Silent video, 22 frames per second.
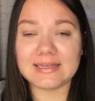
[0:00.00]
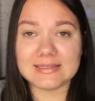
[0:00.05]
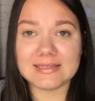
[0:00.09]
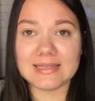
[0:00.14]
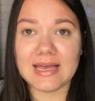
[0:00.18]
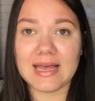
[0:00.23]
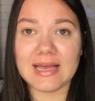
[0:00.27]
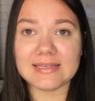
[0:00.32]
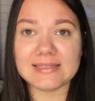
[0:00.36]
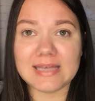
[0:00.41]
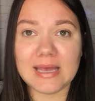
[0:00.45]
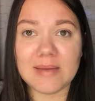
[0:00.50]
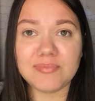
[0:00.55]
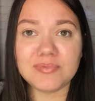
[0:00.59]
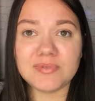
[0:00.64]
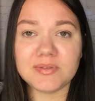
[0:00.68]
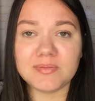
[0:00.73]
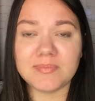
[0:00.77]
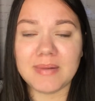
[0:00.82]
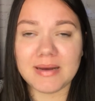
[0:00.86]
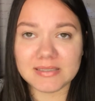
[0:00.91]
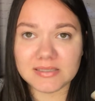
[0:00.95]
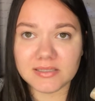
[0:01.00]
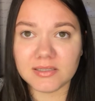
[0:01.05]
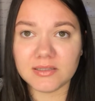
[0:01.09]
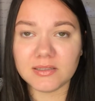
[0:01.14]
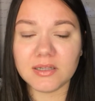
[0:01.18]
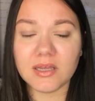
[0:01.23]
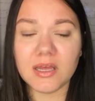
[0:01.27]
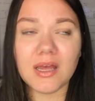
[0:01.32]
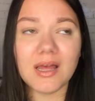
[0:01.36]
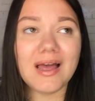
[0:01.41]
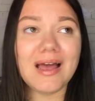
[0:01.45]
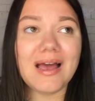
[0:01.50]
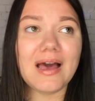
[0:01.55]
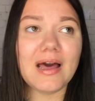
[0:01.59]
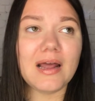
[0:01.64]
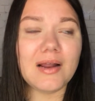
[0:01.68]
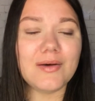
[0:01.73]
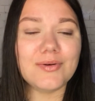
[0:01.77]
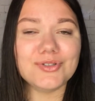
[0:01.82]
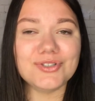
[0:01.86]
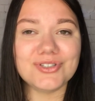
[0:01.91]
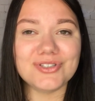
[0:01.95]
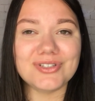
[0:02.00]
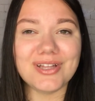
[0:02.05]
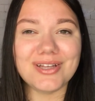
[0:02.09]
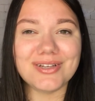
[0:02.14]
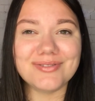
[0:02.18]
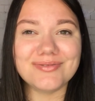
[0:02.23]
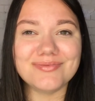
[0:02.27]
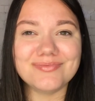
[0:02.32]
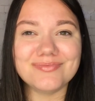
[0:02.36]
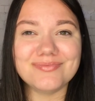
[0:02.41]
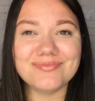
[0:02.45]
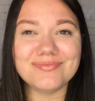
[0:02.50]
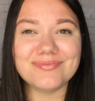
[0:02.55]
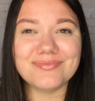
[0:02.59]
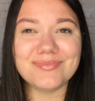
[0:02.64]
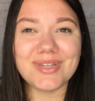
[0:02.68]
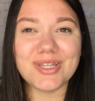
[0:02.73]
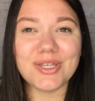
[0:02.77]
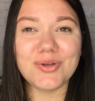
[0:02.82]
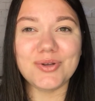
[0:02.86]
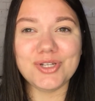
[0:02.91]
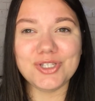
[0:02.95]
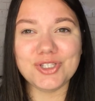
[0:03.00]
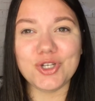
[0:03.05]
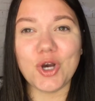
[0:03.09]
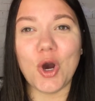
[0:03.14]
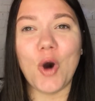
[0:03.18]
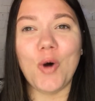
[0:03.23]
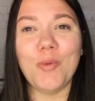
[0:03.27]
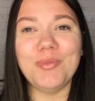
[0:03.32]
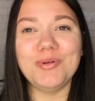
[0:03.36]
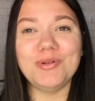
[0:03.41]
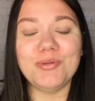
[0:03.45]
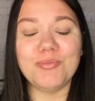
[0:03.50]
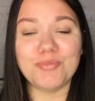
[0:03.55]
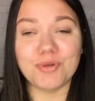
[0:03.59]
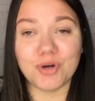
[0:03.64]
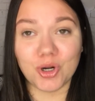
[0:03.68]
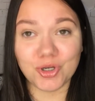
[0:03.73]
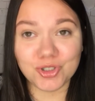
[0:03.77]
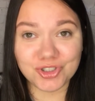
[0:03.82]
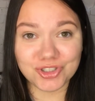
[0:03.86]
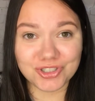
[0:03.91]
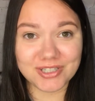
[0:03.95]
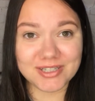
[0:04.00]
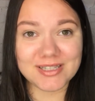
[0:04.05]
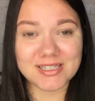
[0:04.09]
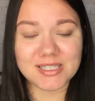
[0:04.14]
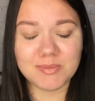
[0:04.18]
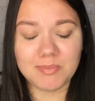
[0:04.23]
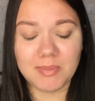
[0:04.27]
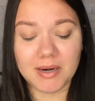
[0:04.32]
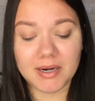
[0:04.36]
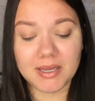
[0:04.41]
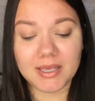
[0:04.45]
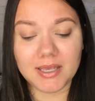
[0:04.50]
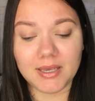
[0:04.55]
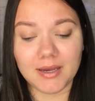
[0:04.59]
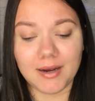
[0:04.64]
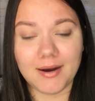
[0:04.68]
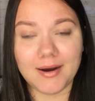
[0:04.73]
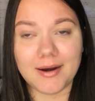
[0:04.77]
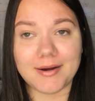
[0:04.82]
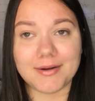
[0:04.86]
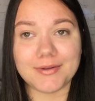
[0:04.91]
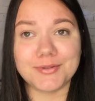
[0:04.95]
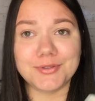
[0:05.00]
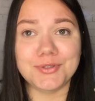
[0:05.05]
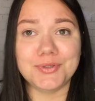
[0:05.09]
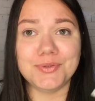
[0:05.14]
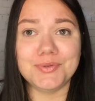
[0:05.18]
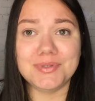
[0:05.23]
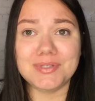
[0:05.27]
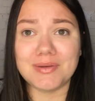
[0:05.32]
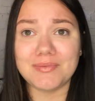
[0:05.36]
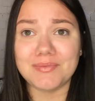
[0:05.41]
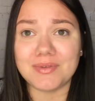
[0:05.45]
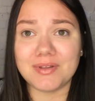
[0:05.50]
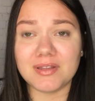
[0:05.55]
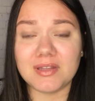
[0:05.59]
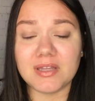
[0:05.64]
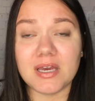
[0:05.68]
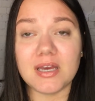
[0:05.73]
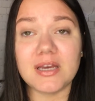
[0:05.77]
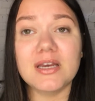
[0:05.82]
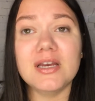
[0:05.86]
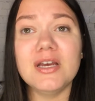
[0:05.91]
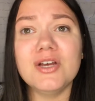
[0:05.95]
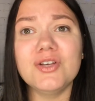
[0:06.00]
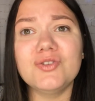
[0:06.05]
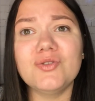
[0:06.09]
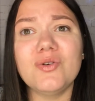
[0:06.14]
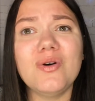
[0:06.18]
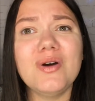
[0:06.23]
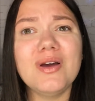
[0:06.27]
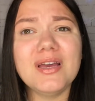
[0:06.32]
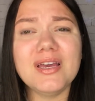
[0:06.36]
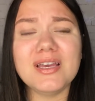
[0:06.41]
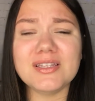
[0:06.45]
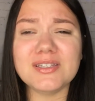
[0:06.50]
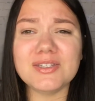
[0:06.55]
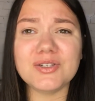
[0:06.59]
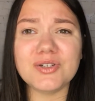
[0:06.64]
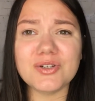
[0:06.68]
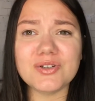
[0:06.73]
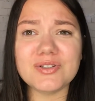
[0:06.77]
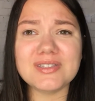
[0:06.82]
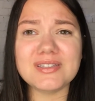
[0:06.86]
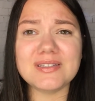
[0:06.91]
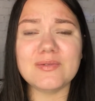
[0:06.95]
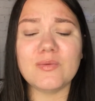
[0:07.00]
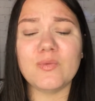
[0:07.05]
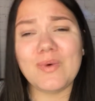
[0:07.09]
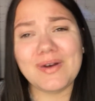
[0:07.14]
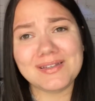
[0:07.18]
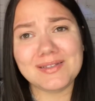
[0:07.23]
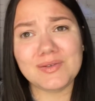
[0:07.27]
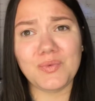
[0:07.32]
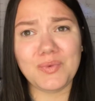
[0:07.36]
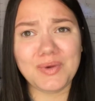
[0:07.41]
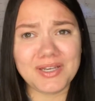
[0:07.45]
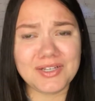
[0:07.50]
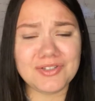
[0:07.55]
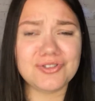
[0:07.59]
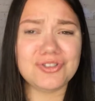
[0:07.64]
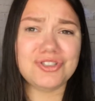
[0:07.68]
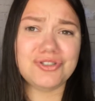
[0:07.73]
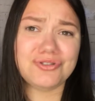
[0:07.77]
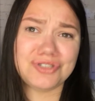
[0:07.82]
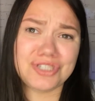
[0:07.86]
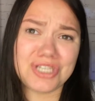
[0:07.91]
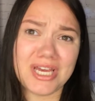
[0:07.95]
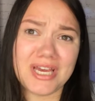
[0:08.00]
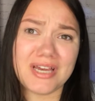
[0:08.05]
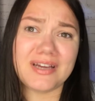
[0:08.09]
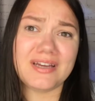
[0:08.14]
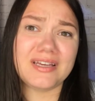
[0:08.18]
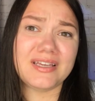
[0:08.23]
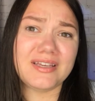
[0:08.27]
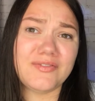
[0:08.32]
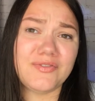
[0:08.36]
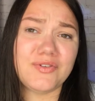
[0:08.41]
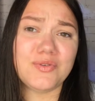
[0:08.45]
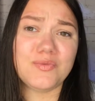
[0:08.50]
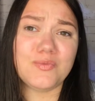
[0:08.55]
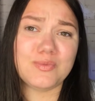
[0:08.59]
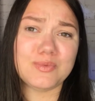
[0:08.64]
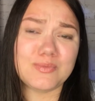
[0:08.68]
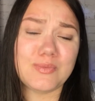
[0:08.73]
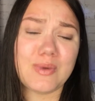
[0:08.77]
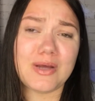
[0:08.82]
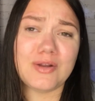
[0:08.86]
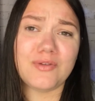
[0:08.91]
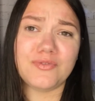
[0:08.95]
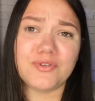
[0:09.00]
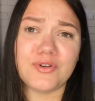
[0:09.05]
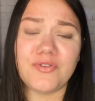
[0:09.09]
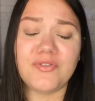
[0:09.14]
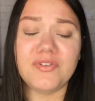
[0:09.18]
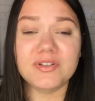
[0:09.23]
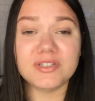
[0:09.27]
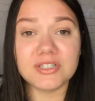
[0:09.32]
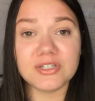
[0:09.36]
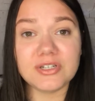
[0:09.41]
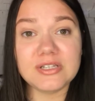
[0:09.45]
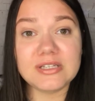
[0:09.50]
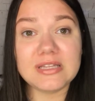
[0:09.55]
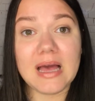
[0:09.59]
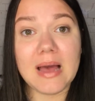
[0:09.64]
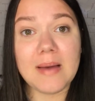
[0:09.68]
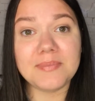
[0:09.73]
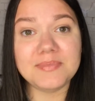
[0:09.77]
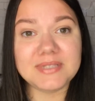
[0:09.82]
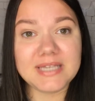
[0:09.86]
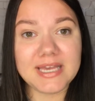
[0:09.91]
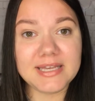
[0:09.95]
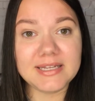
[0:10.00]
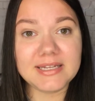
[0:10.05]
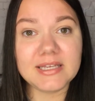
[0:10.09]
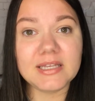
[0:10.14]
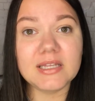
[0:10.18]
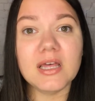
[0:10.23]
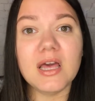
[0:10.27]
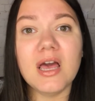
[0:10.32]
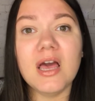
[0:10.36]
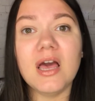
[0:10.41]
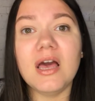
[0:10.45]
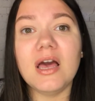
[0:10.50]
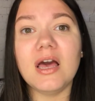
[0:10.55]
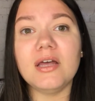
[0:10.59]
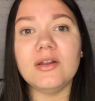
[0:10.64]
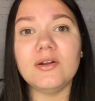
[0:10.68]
accept button, and I was just like, you need to open the project in the Sparky R, do something there. So it's good once a week to check if one of your filter need updating, and